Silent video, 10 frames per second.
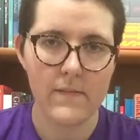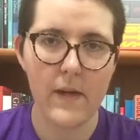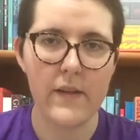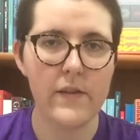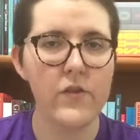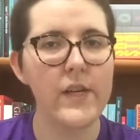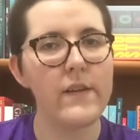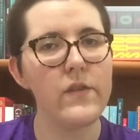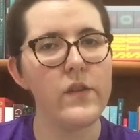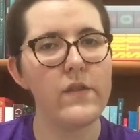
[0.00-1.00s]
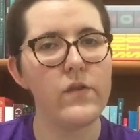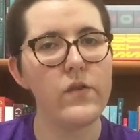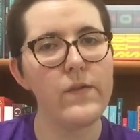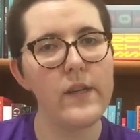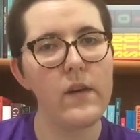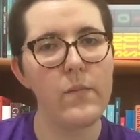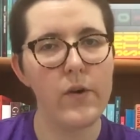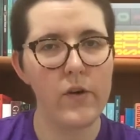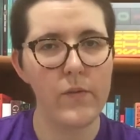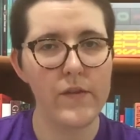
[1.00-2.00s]
Another challenge is to read a
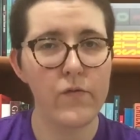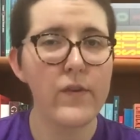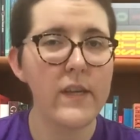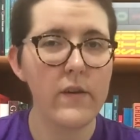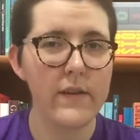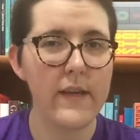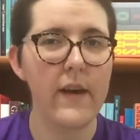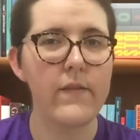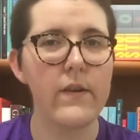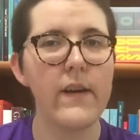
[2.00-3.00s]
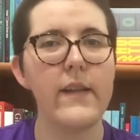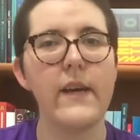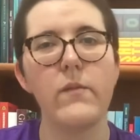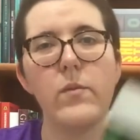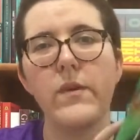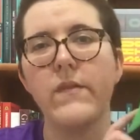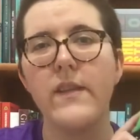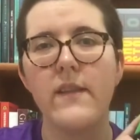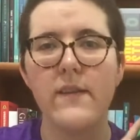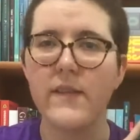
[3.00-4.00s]
book with green on the cover, and I will be
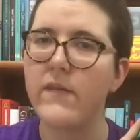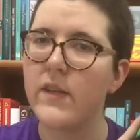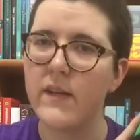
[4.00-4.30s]
reading The 7